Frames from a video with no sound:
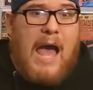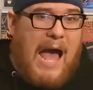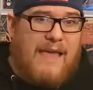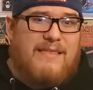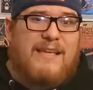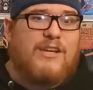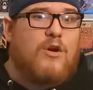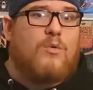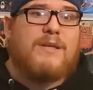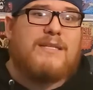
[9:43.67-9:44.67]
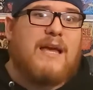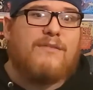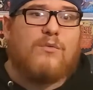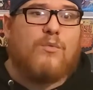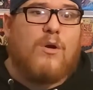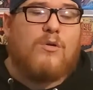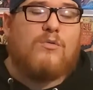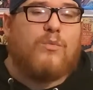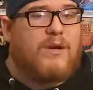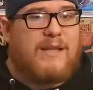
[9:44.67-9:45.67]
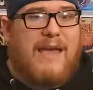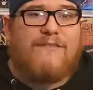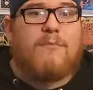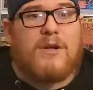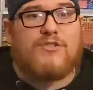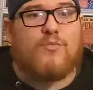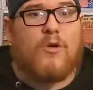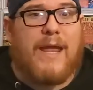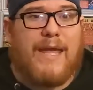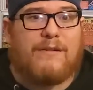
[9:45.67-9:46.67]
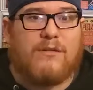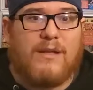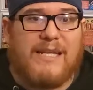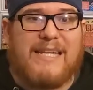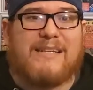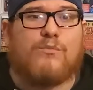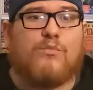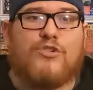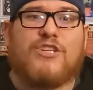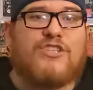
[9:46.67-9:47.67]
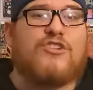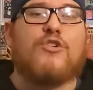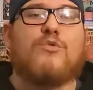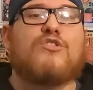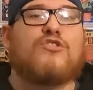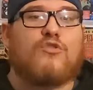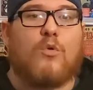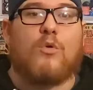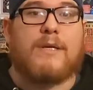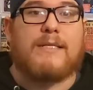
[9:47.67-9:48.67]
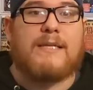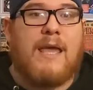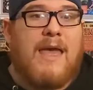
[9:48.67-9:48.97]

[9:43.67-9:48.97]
I think going down the road, we're going to have a much more handle on it and just new stories.